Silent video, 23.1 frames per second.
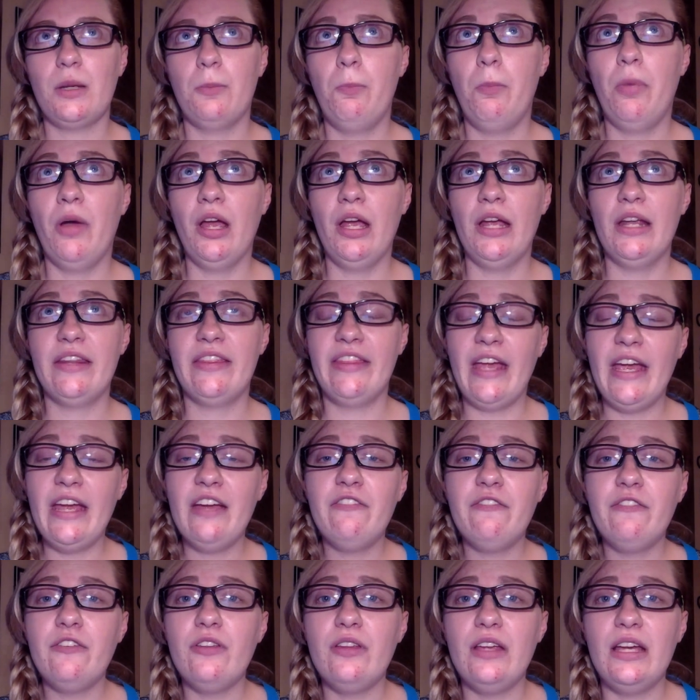But
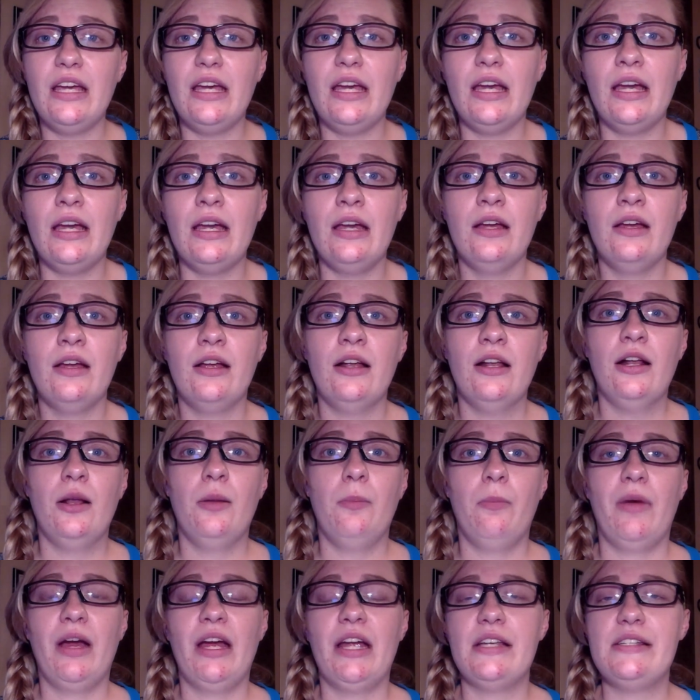thankfully,
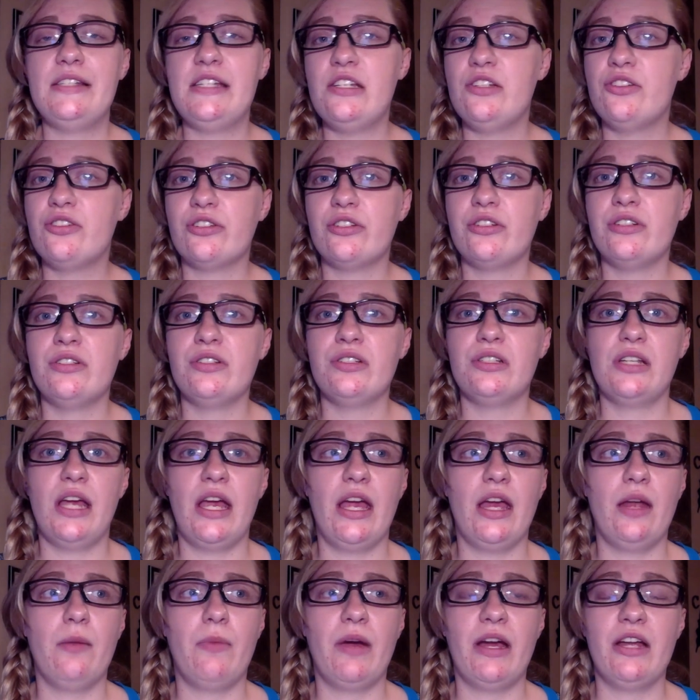my teachers
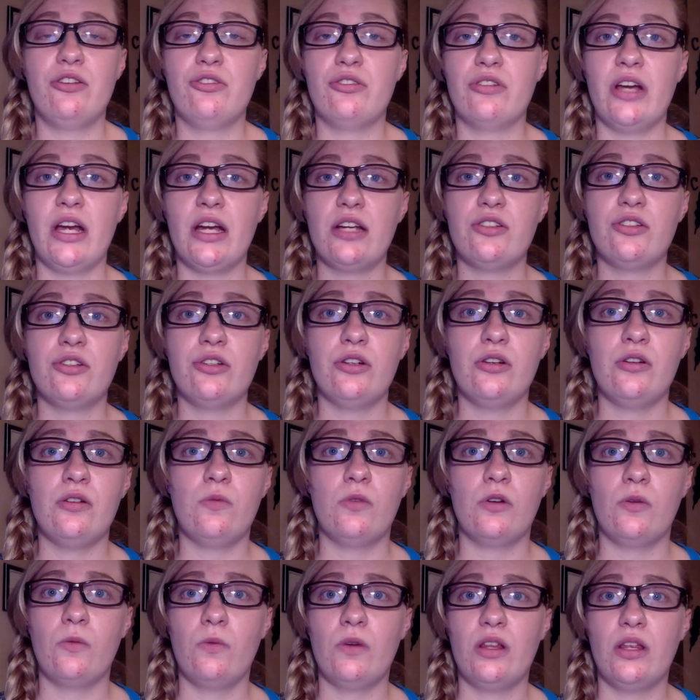and my director
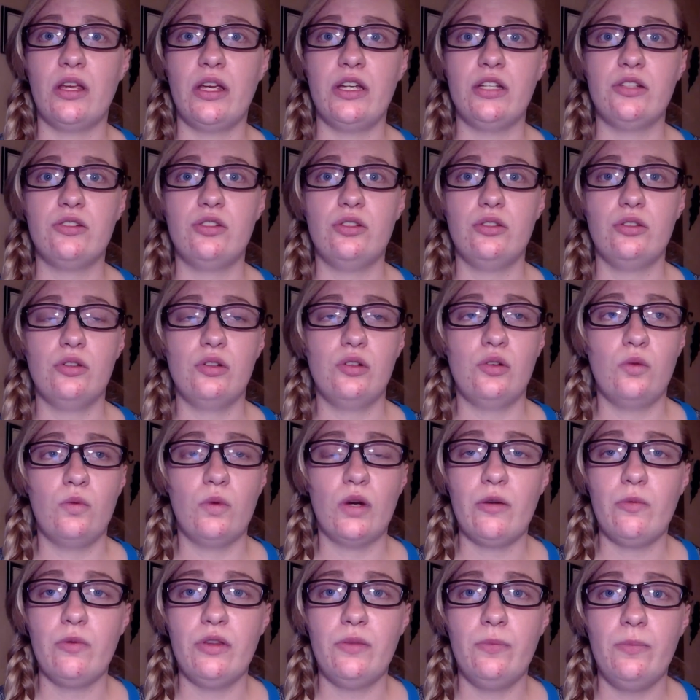were willing to
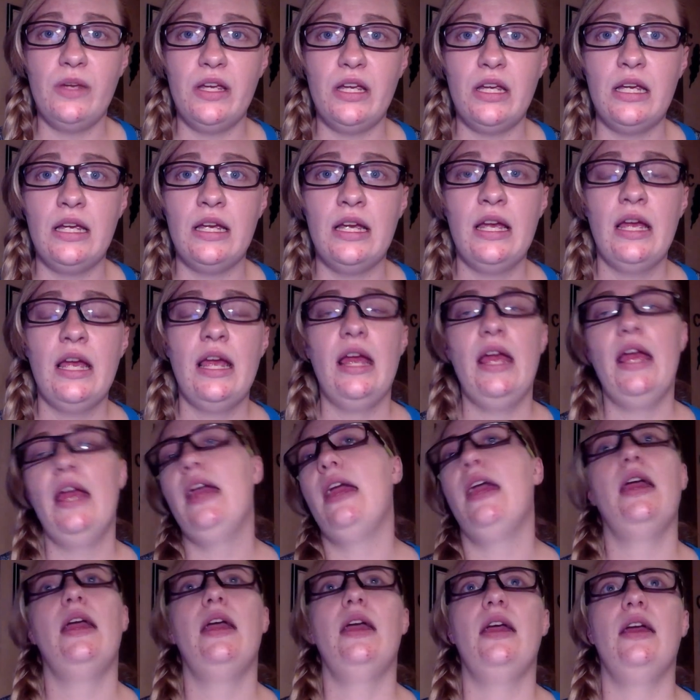work with me,
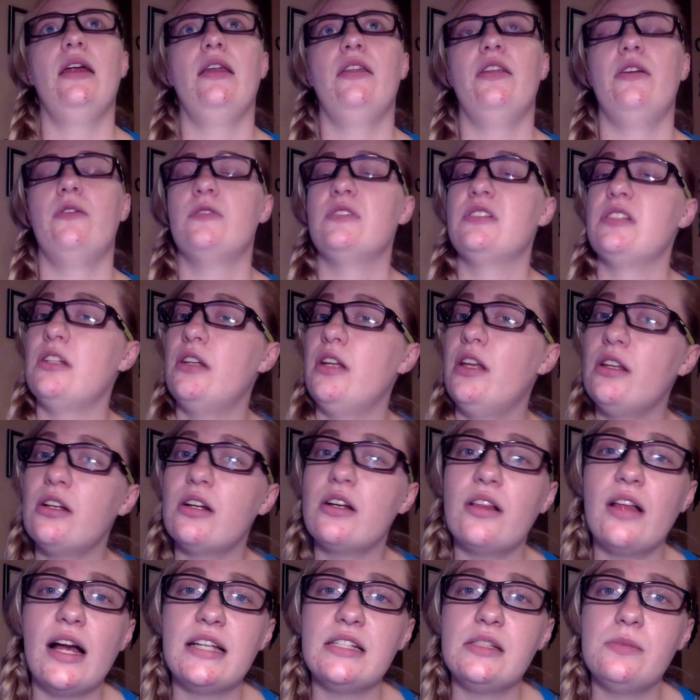and there was another
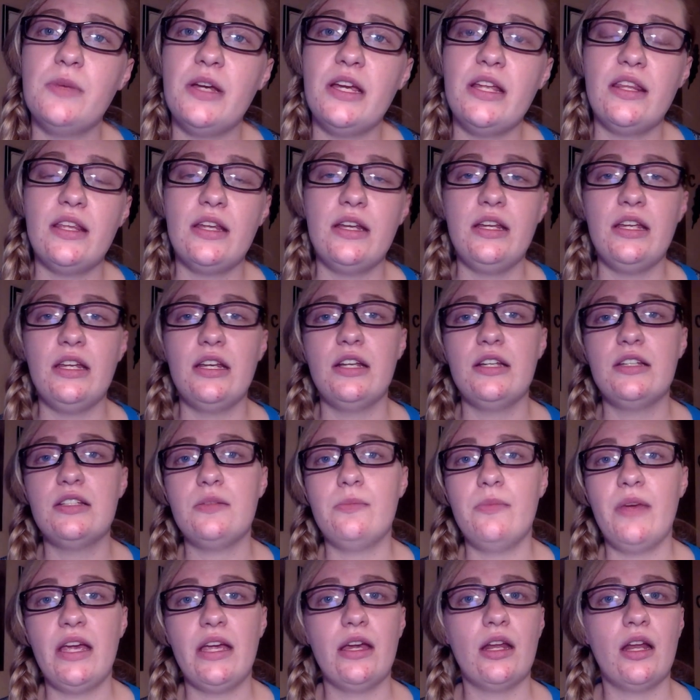classmate that needed to
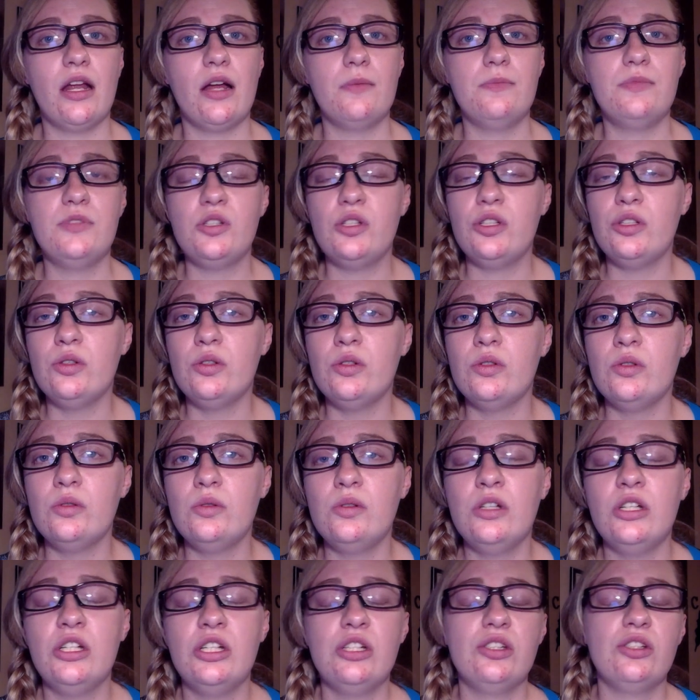make it up too.
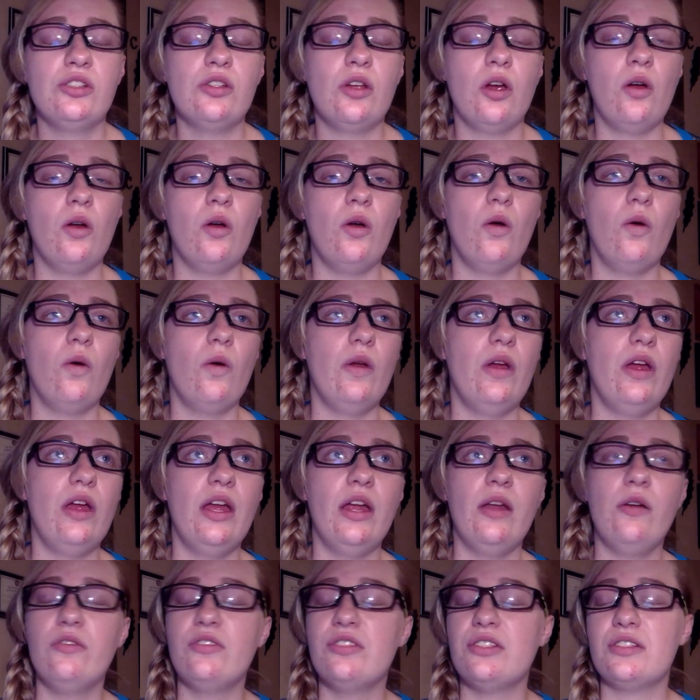So
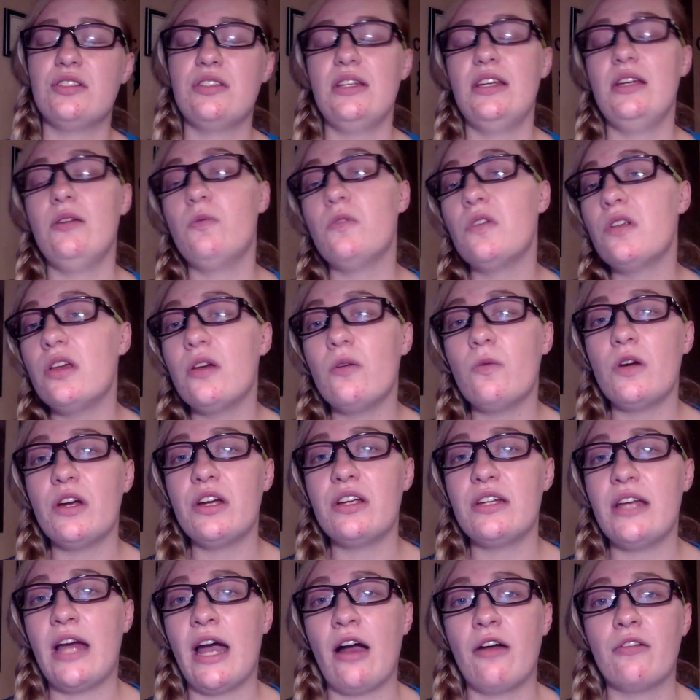it really
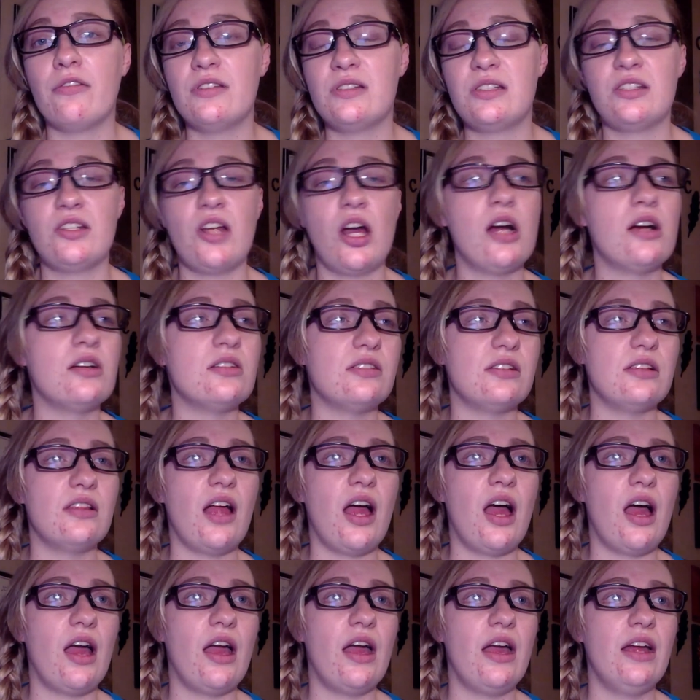worked out. The stars
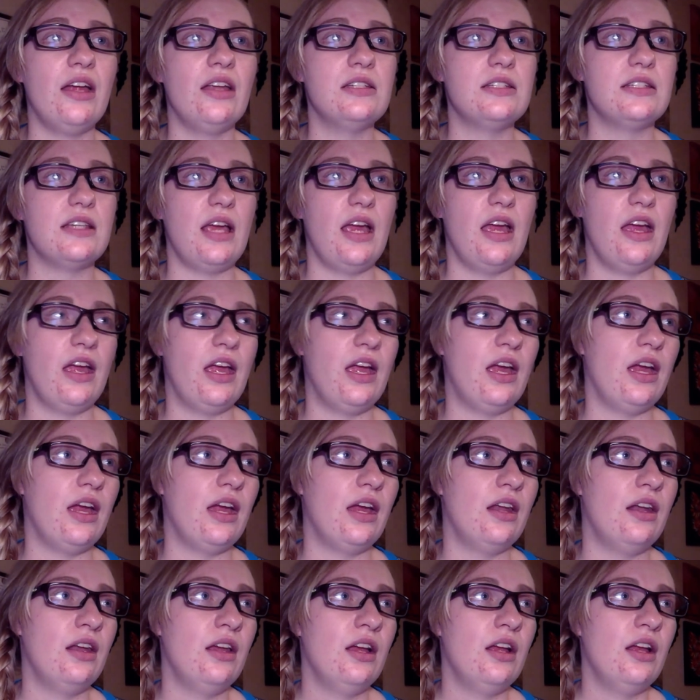aligned
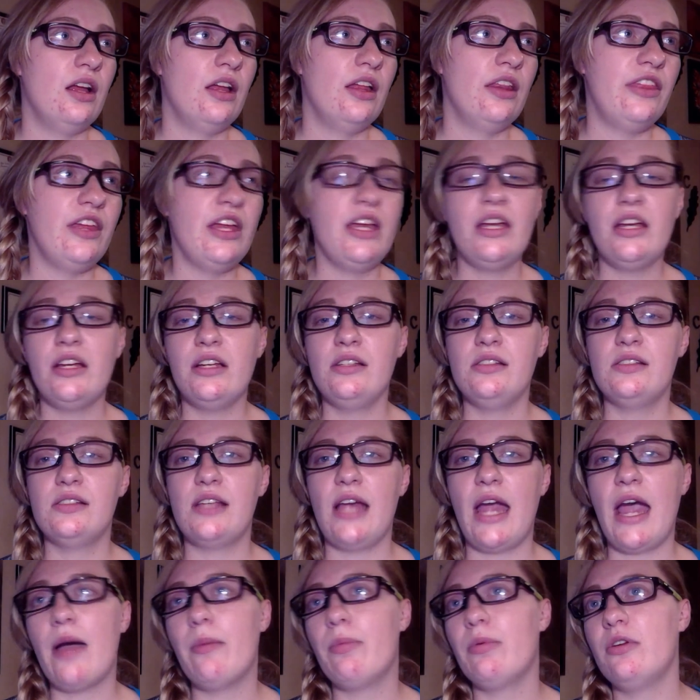and things
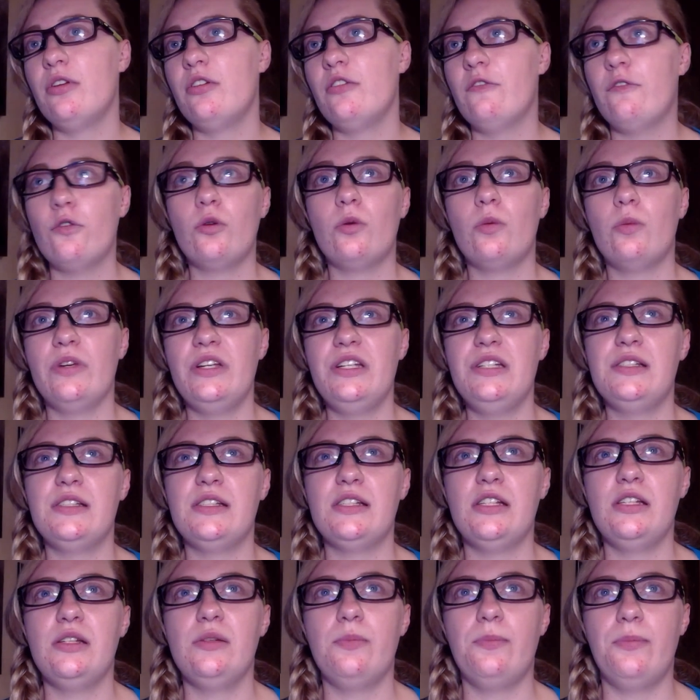happened for a
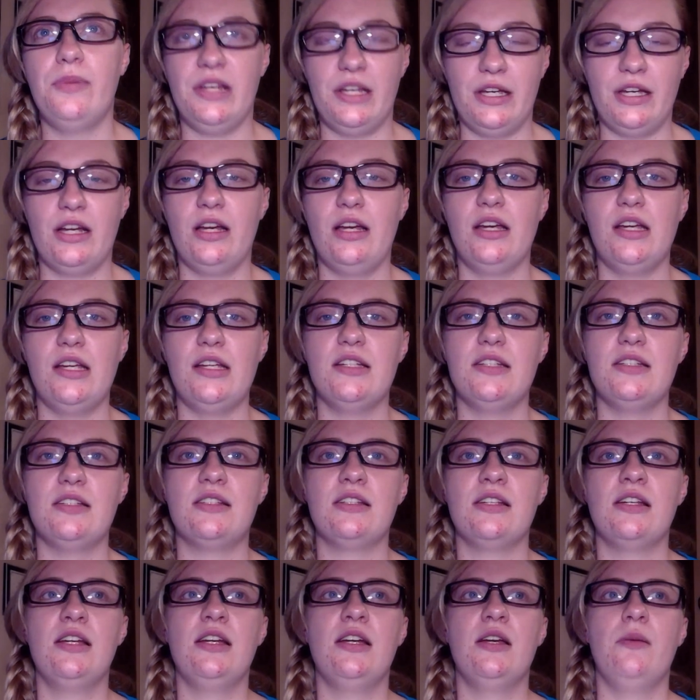reason because
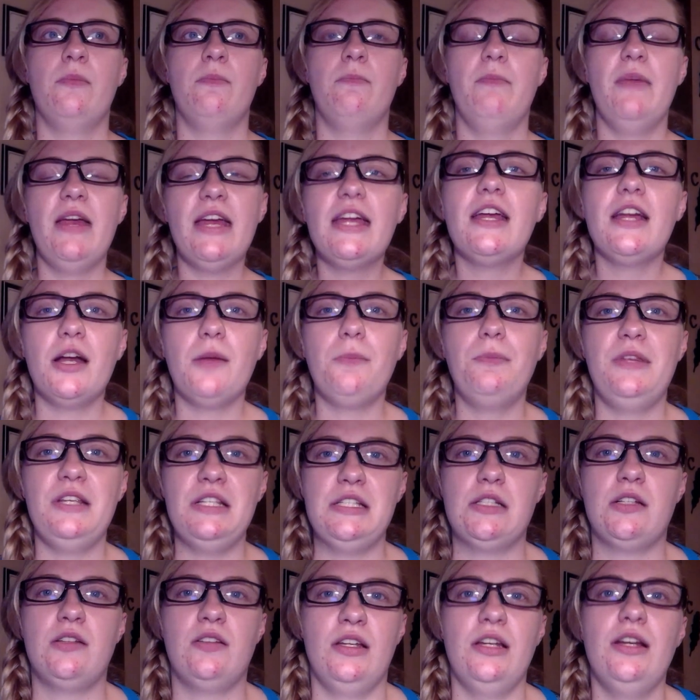making up
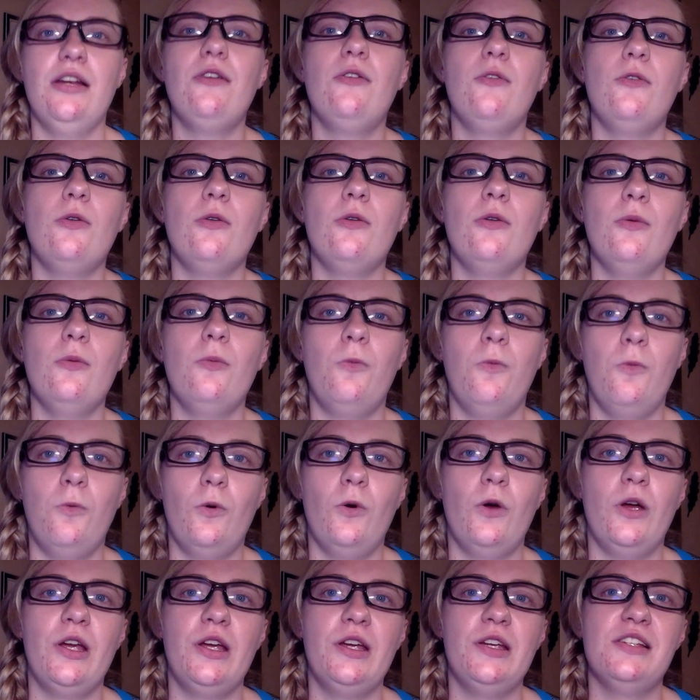this clinical
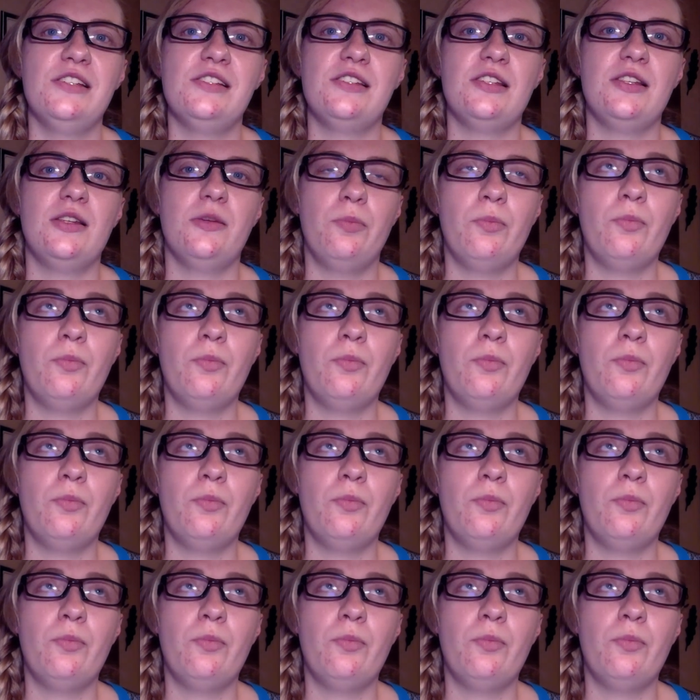was the